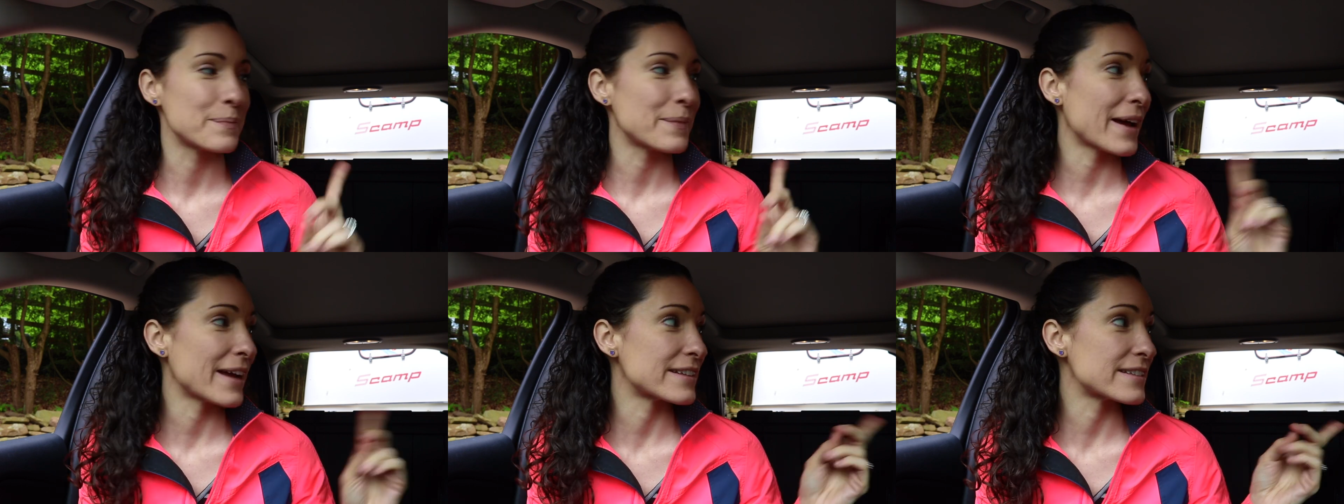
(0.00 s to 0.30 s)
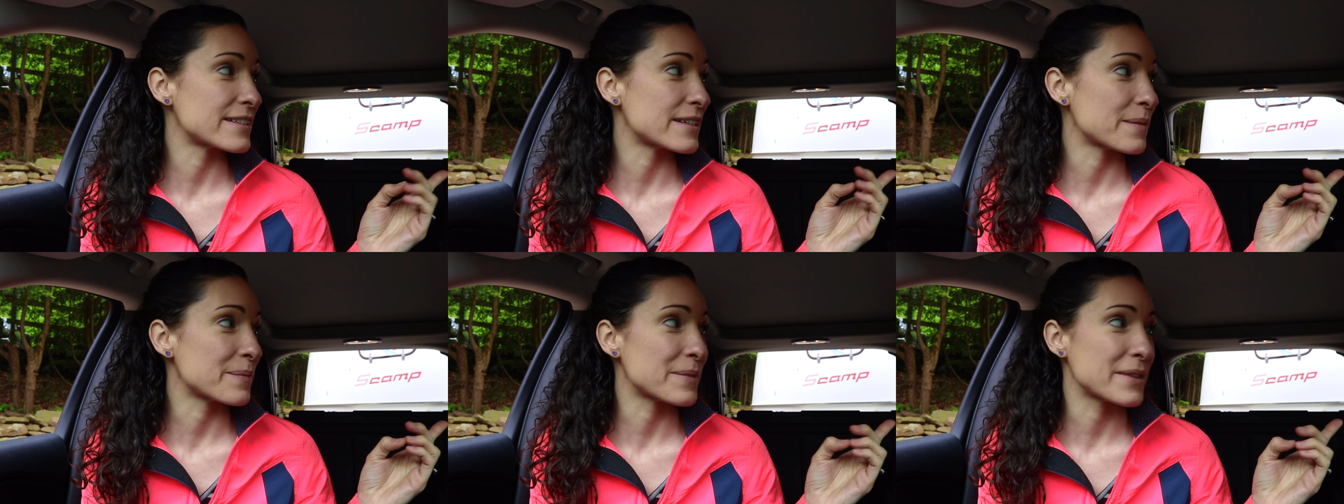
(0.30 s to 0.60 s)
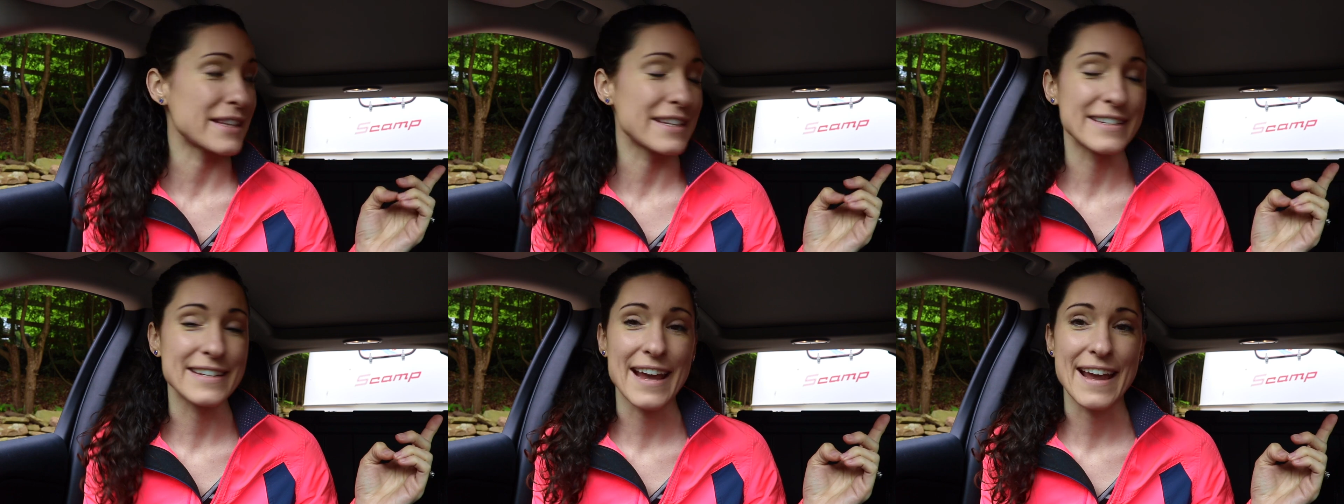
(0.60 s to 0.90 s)
Pat's dumping
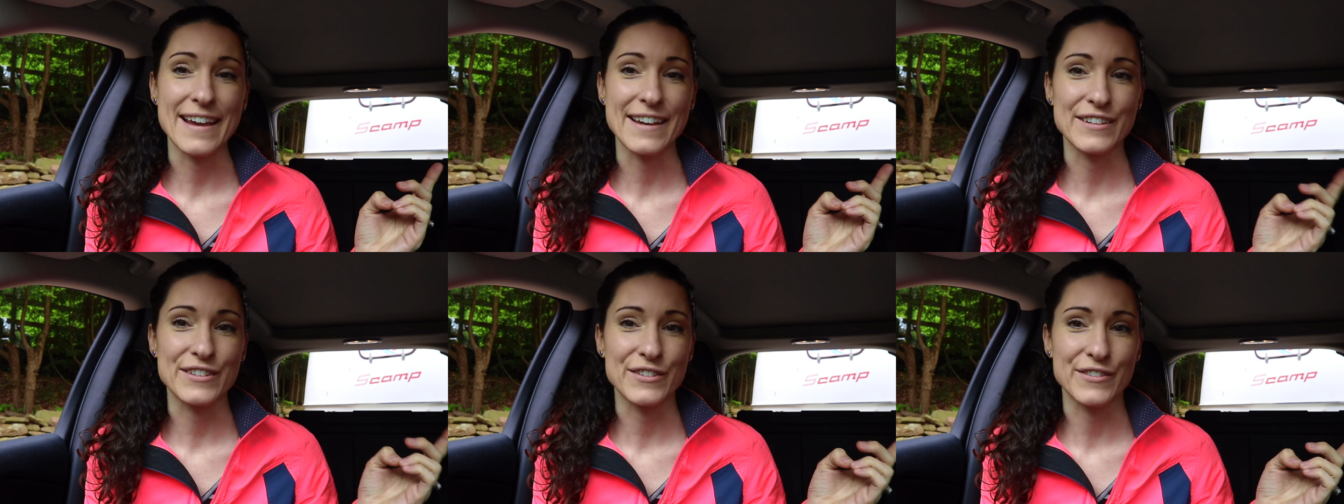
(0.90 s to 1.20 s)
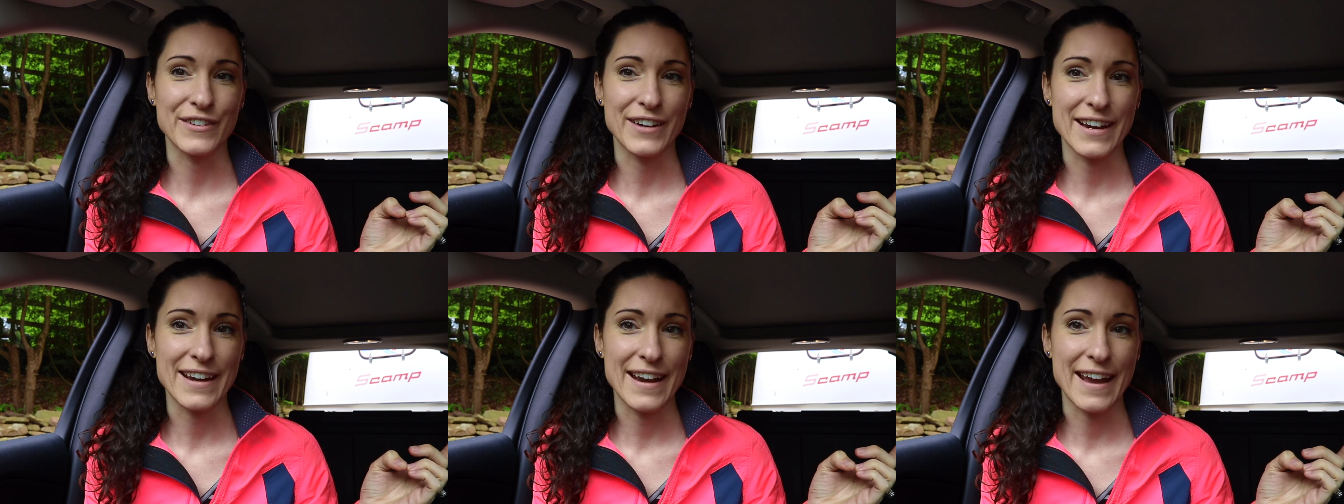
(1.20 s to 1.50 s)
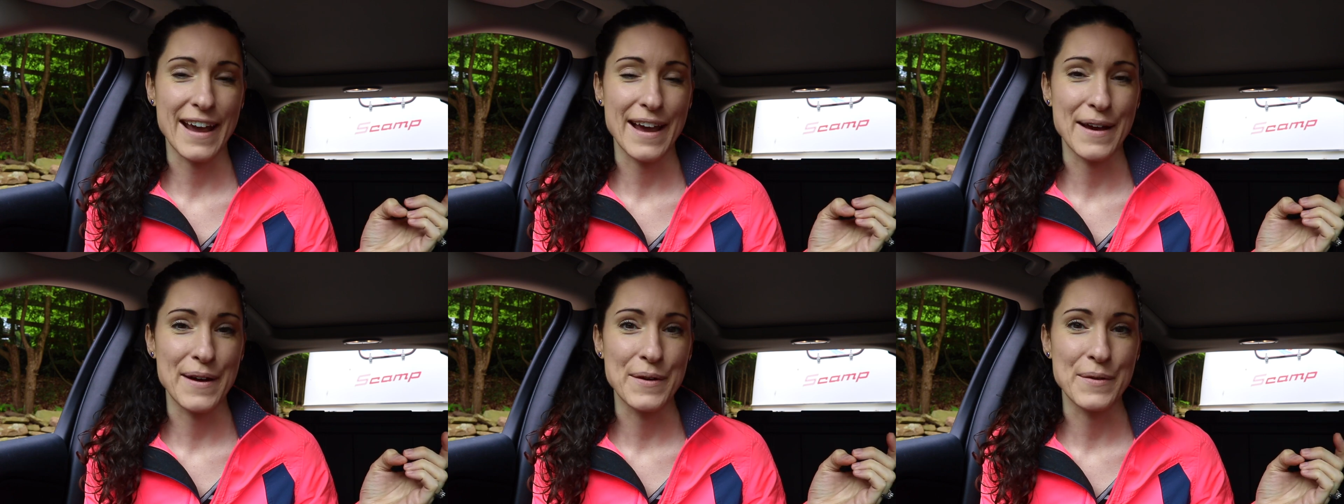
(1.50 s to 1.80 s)
the tanks right
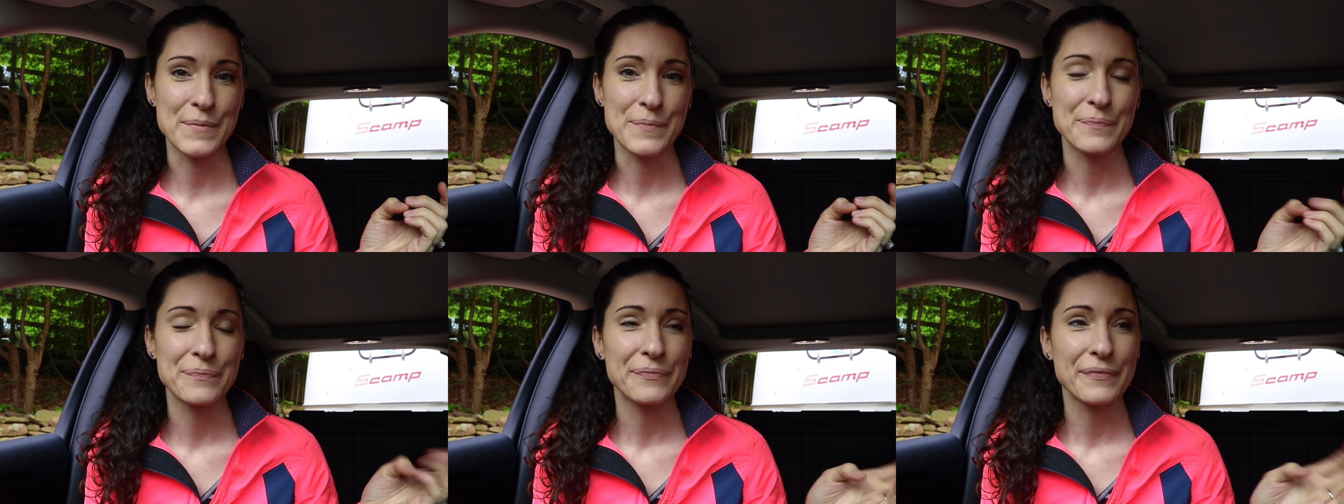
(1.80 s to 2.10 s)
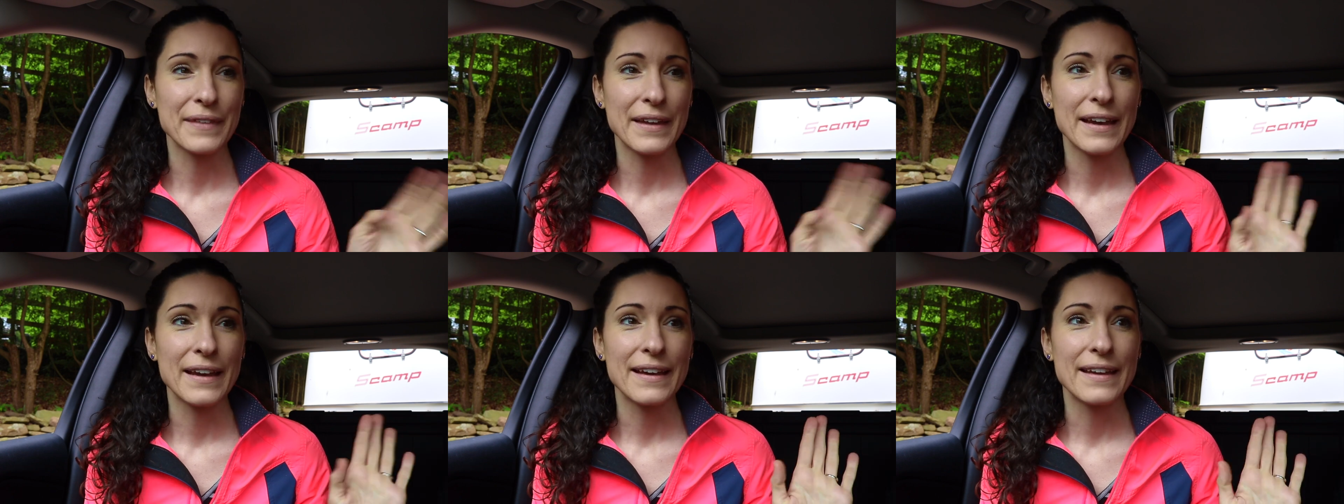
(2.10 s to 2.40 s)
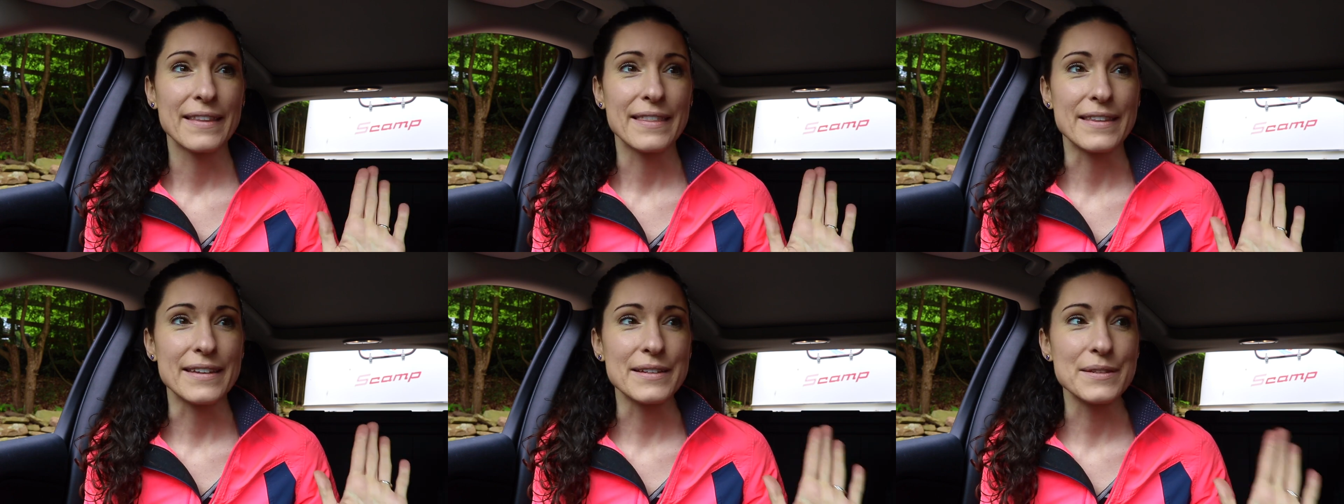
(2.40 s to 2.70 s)
now.
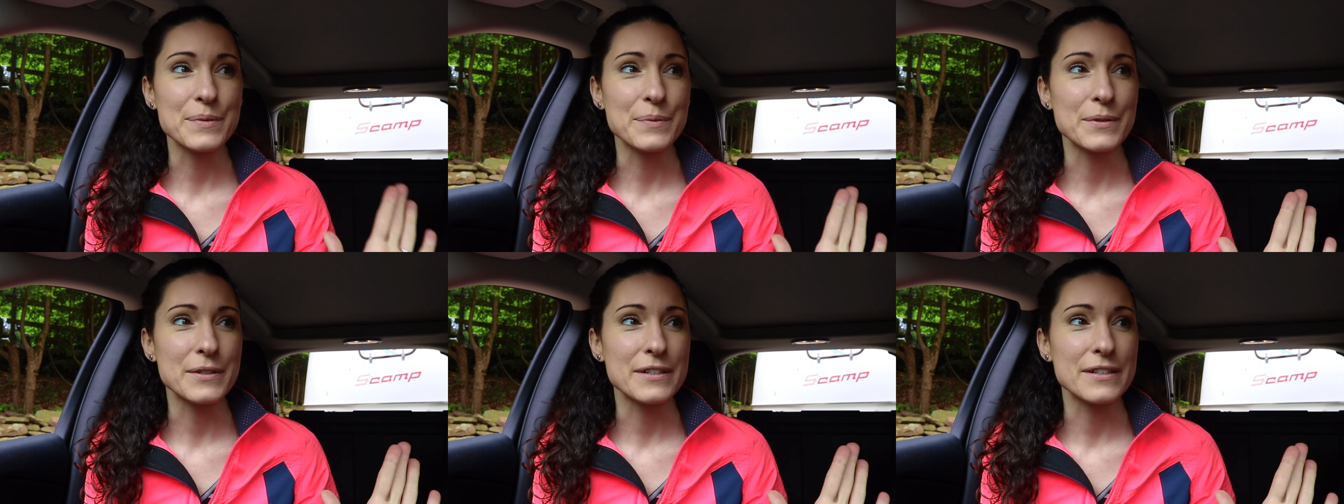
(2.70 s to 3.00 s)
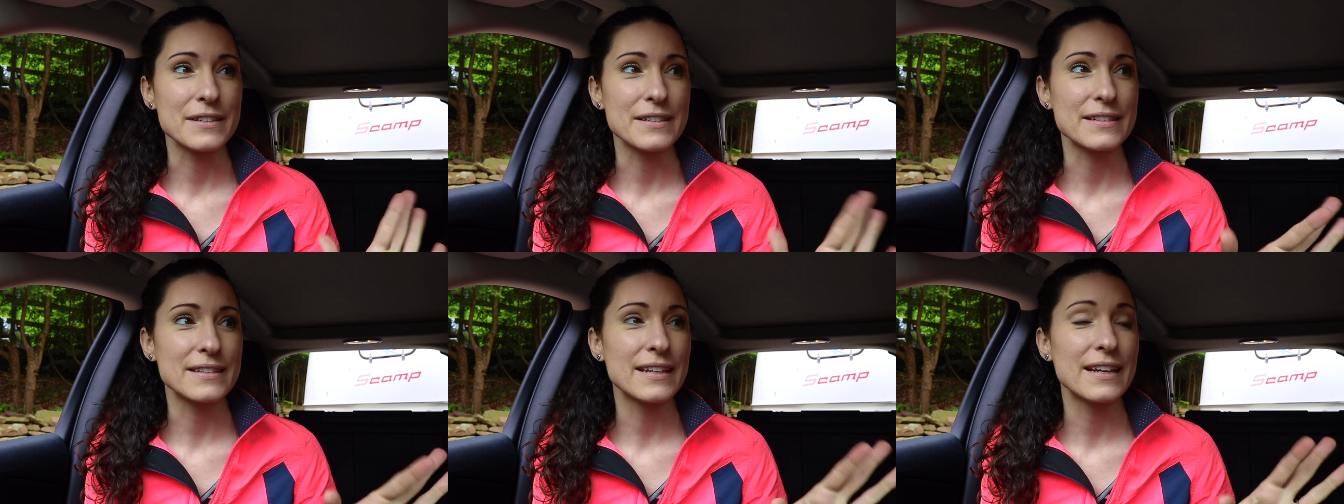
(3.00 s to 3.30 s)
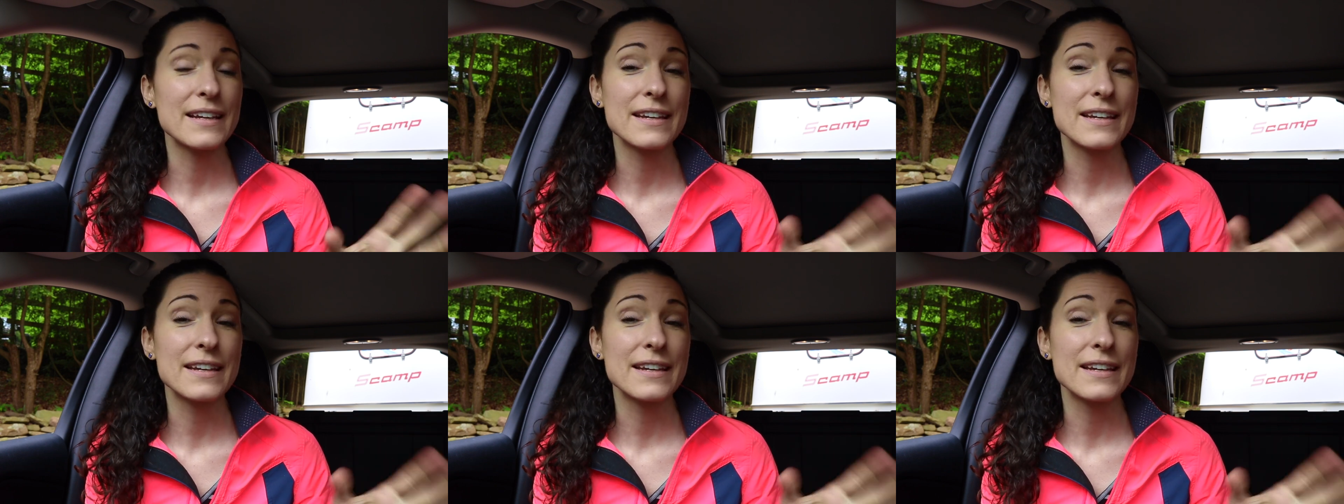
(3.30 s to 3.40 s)
This was,